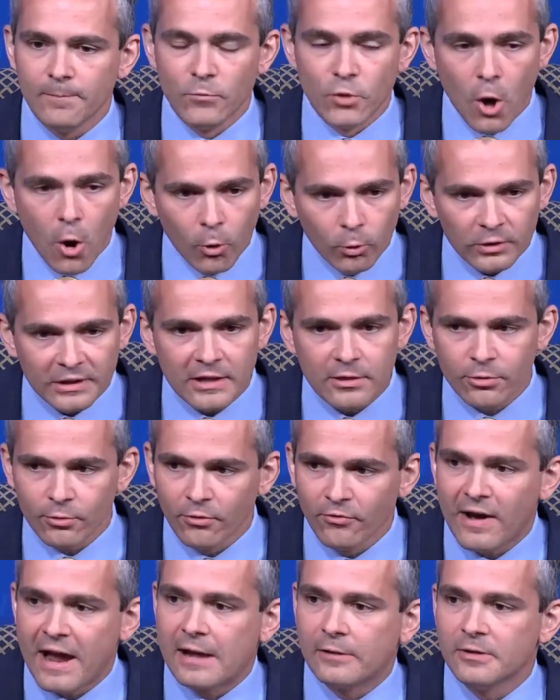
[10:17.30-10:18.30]
No
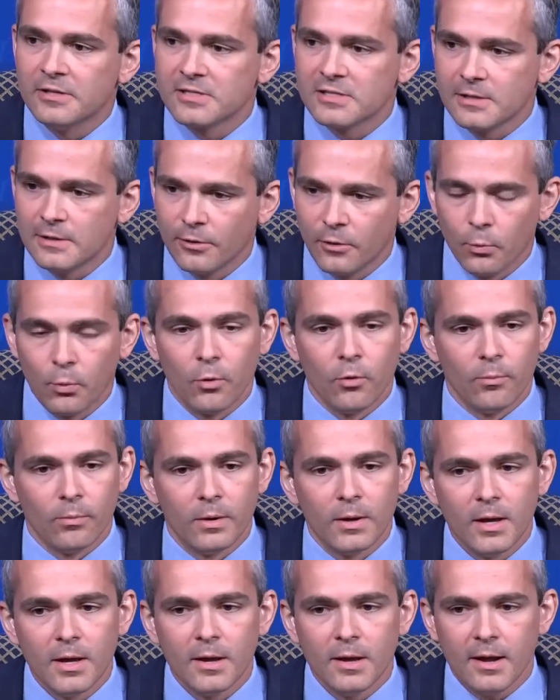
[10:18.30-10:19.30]
lethal violence in the womb.